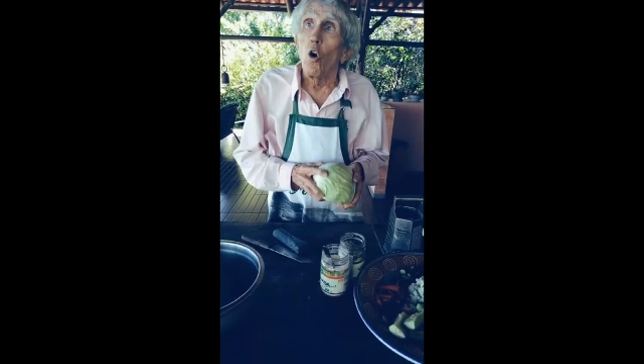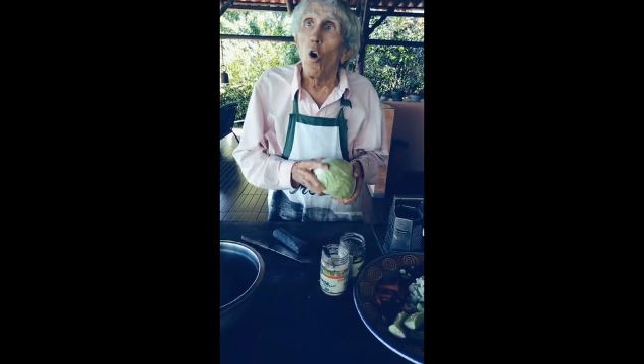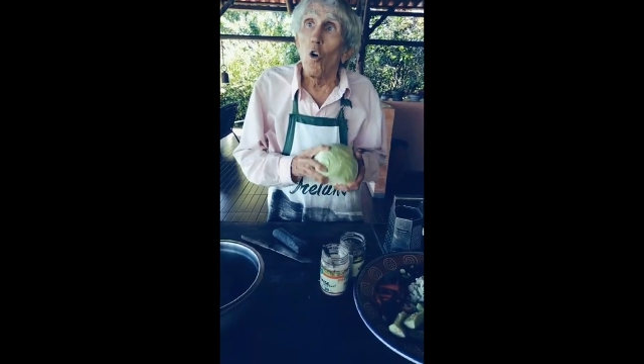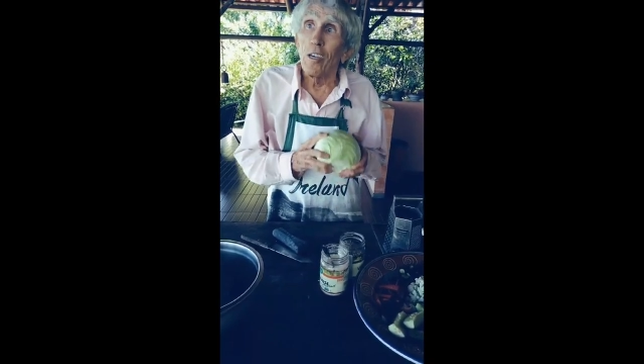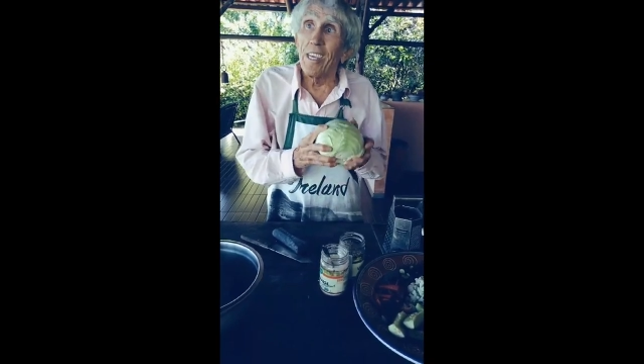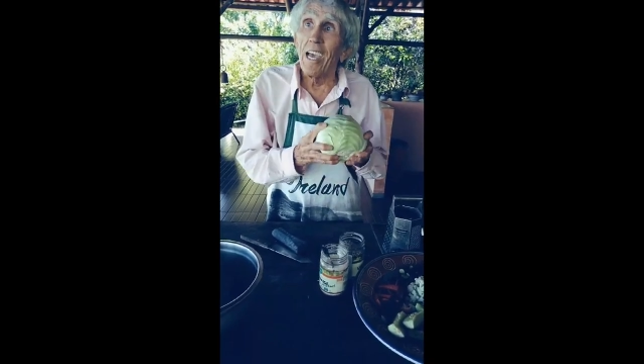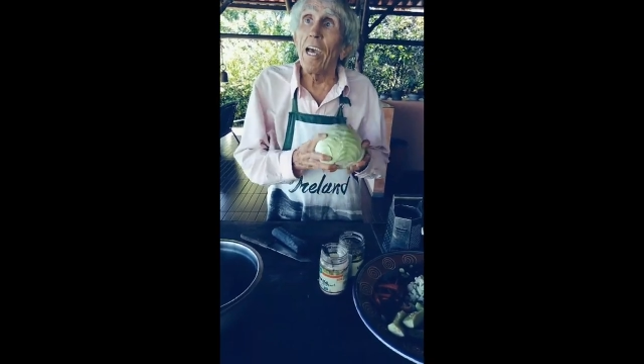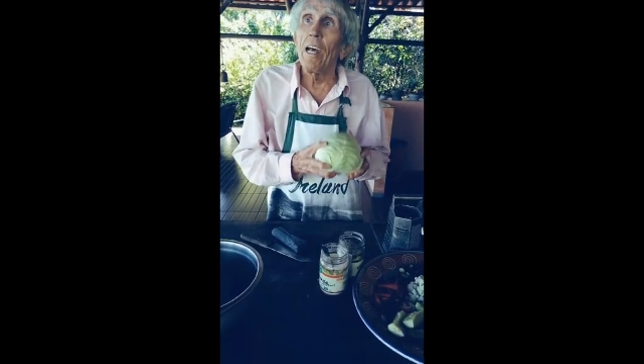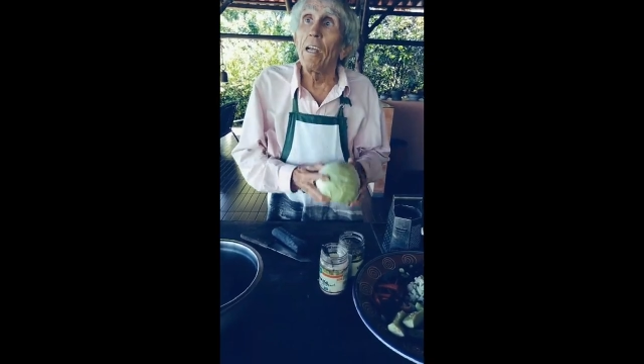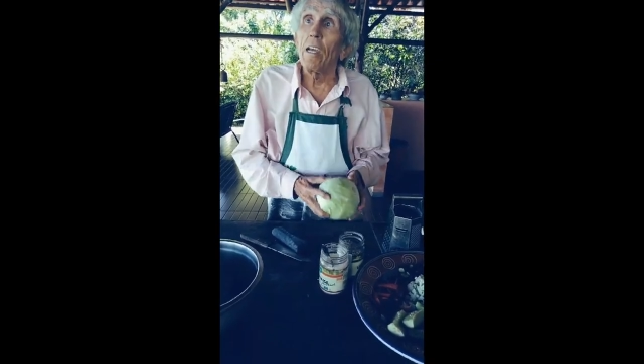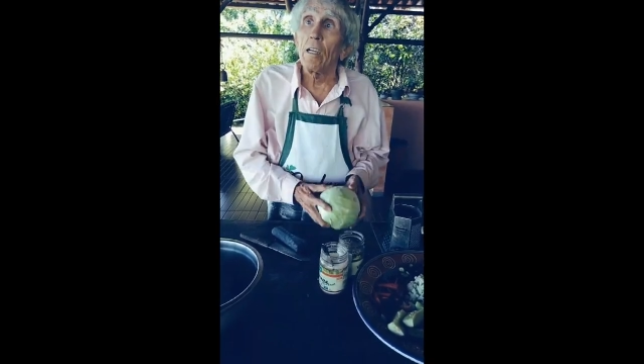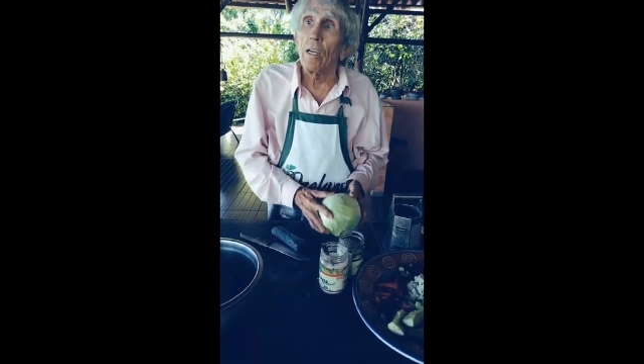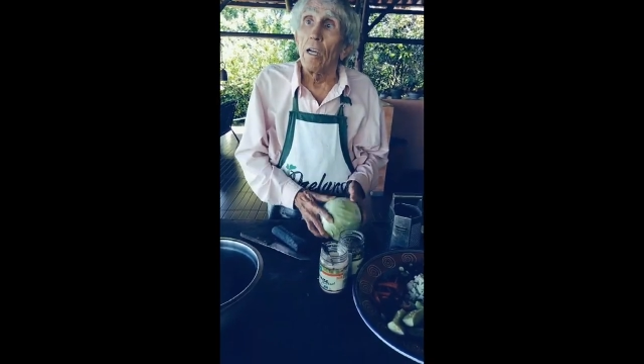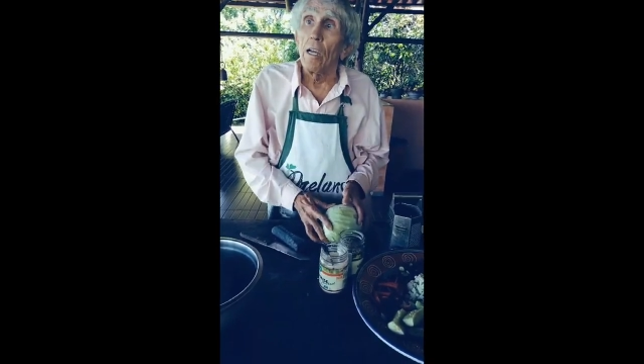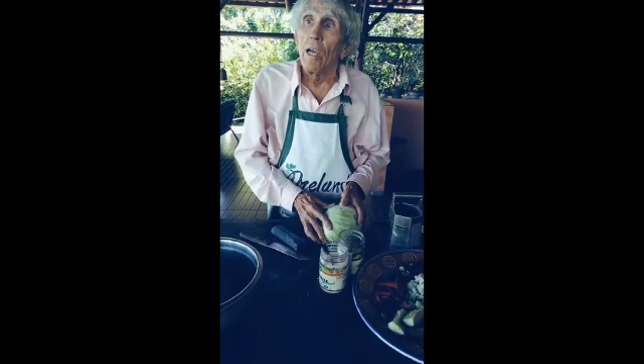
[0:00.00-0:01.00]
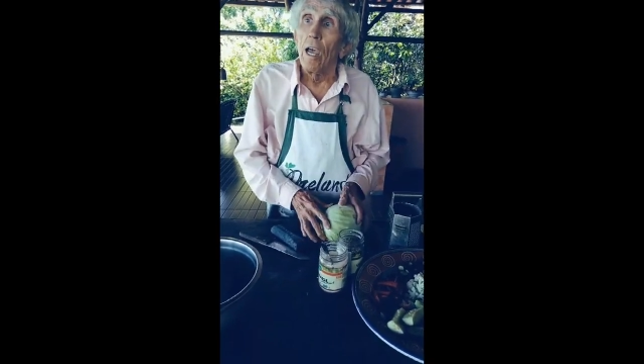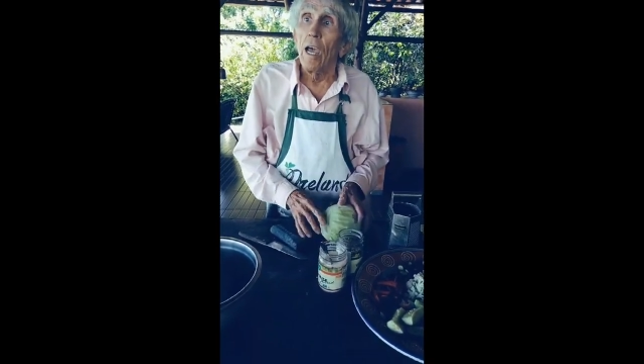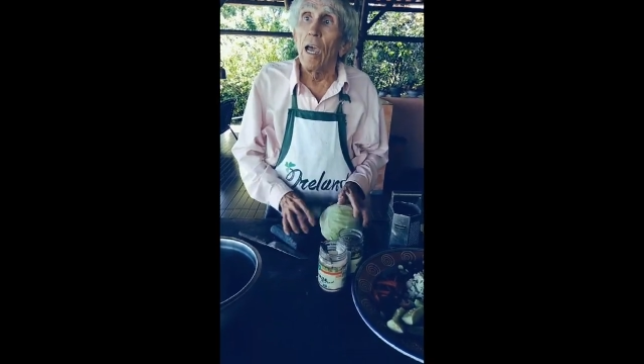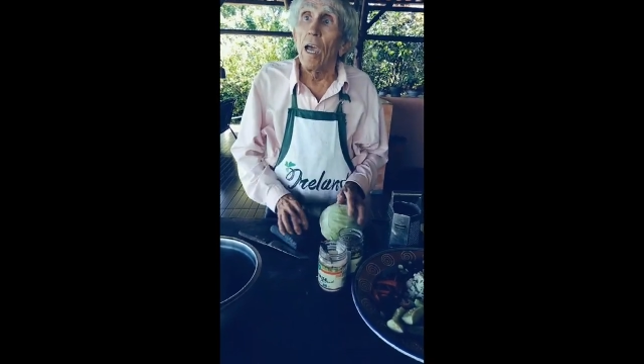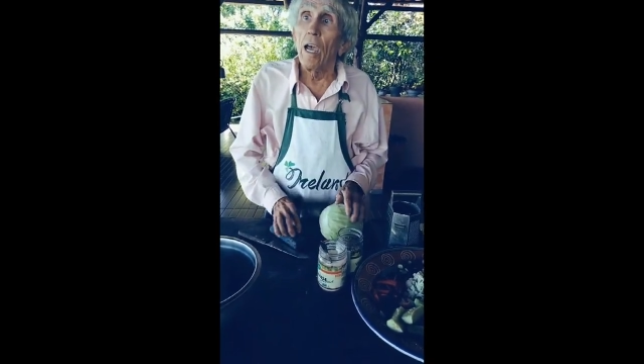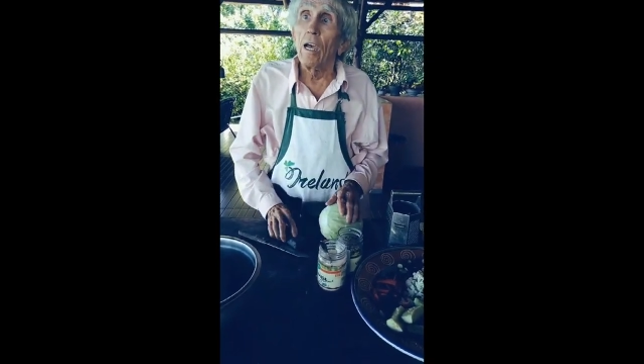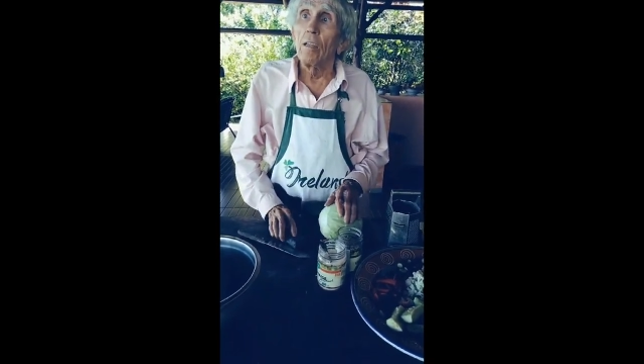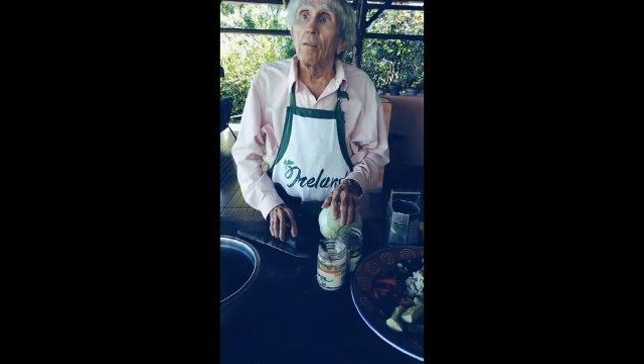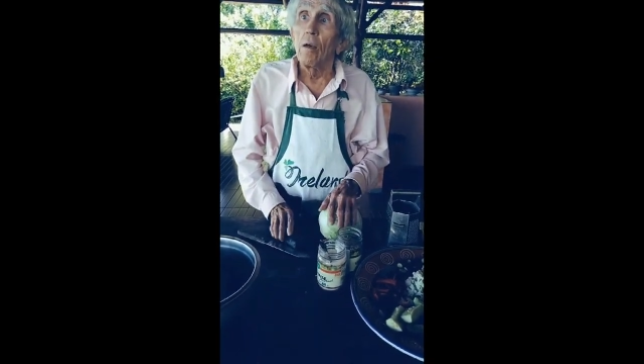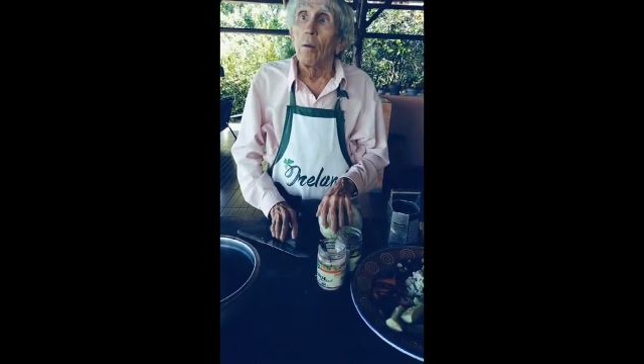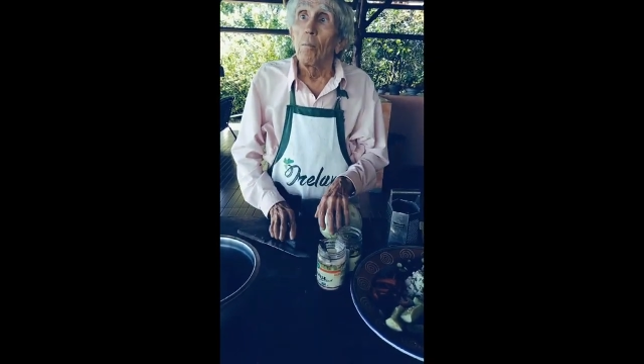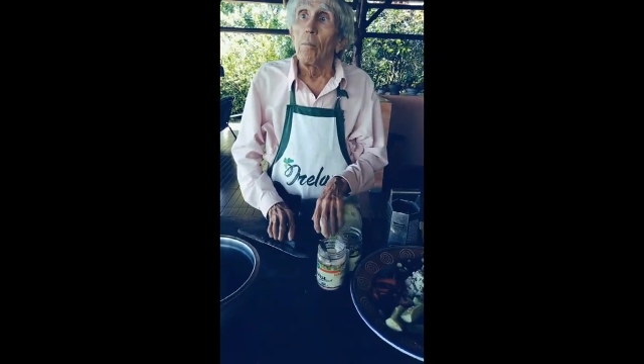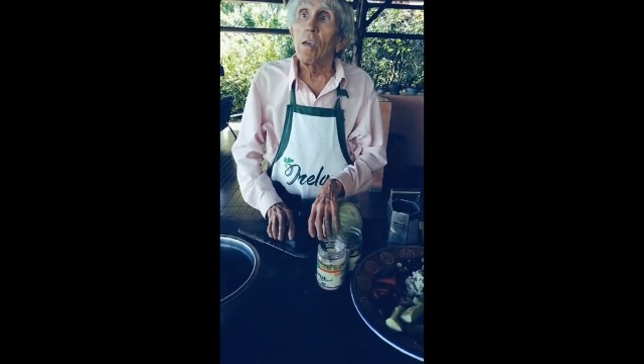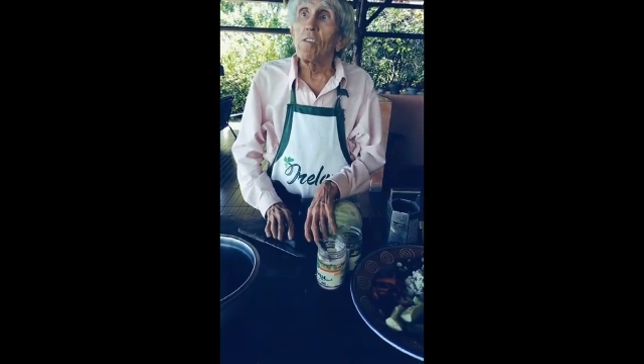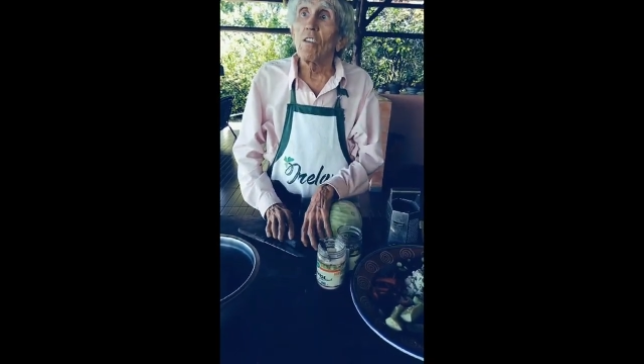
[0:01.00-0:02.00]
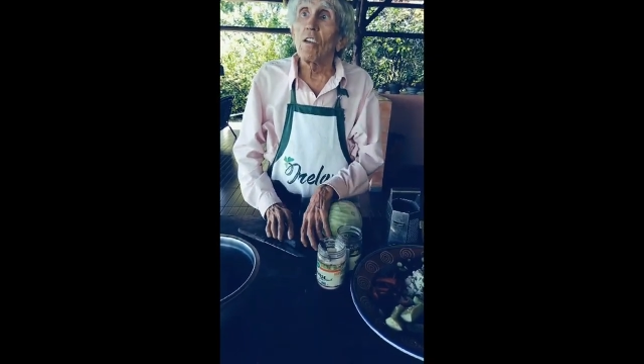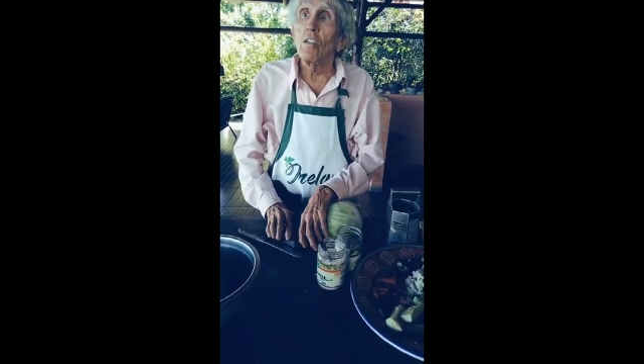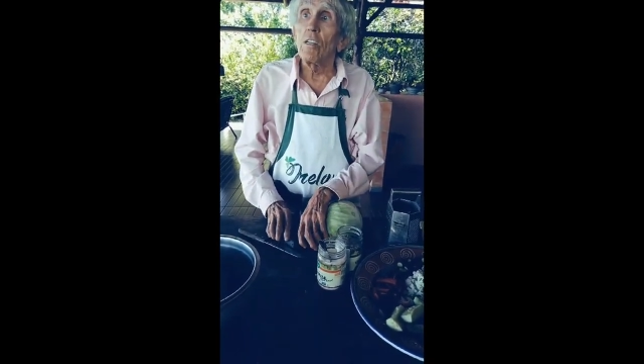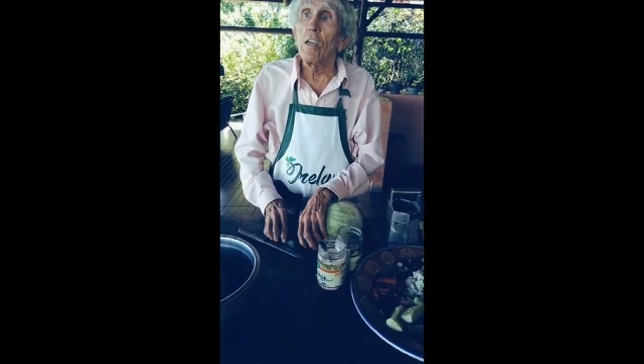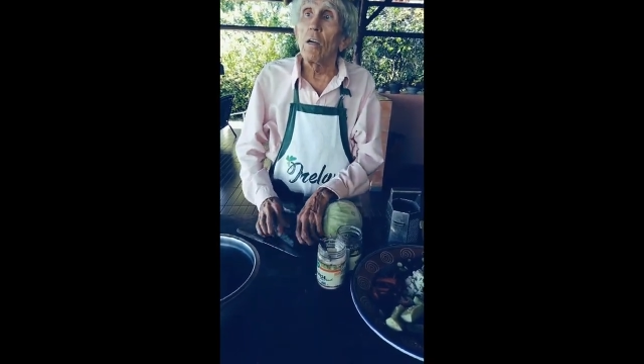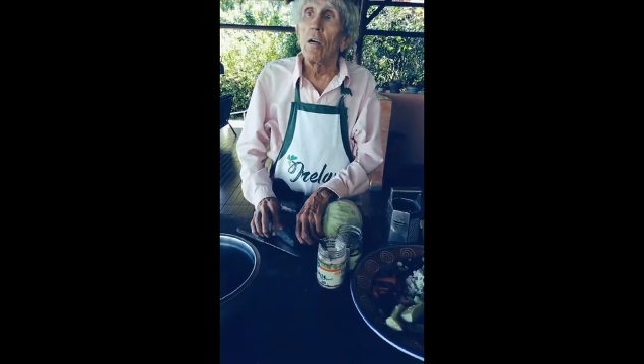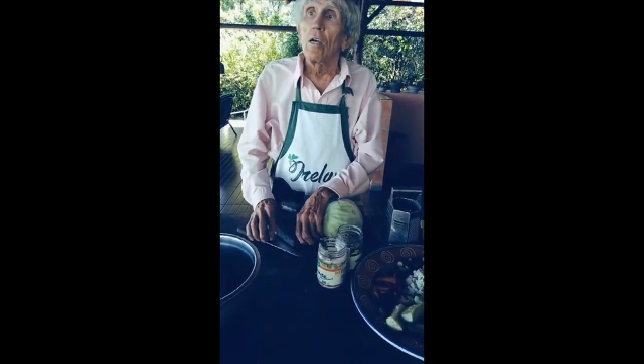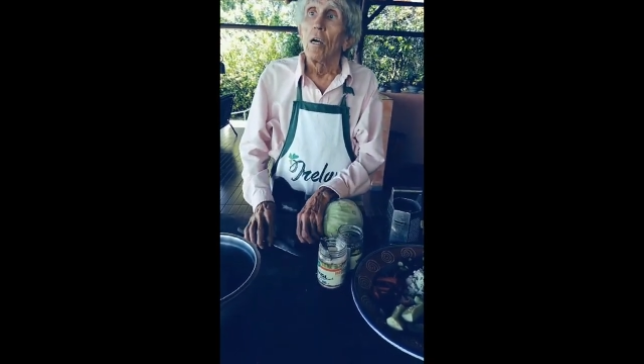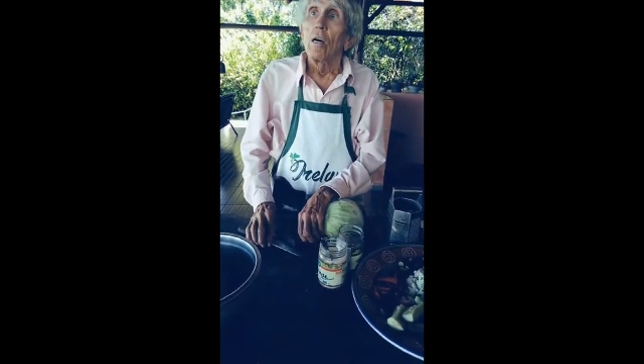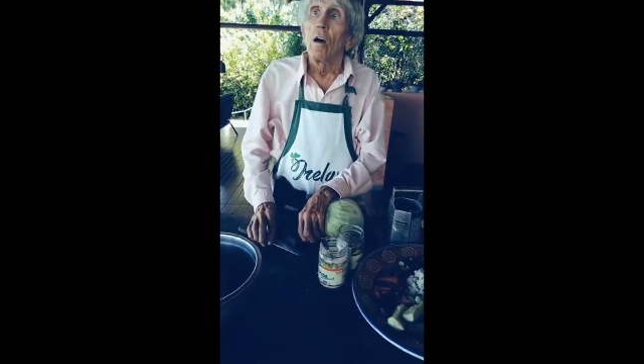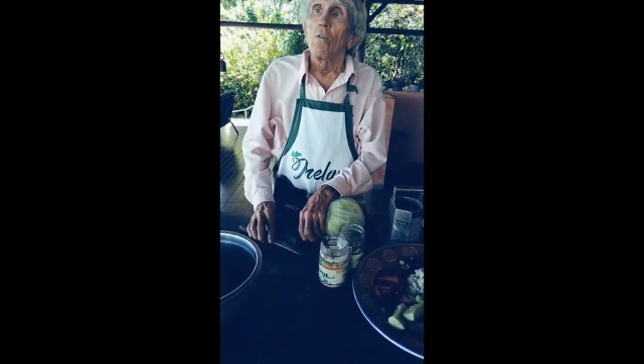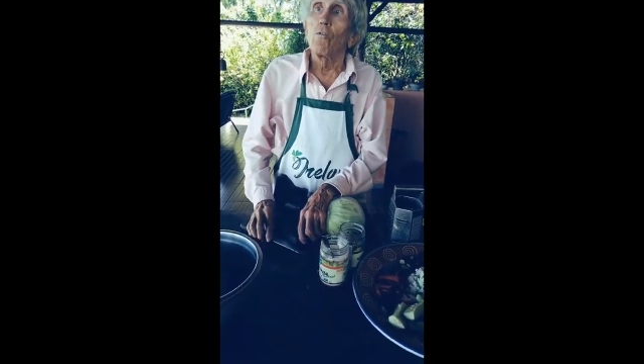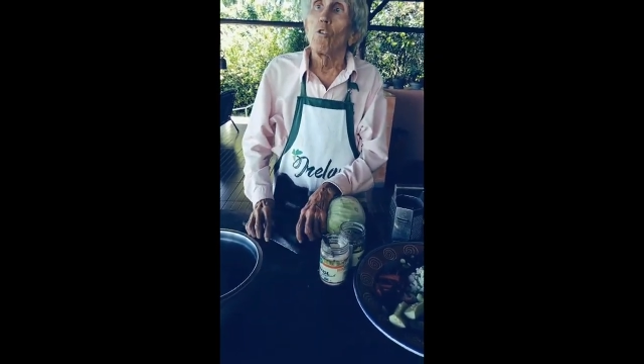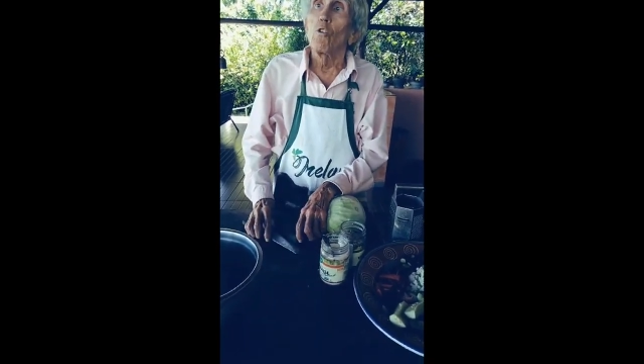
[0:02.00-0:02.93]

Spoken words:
organic, and basically, of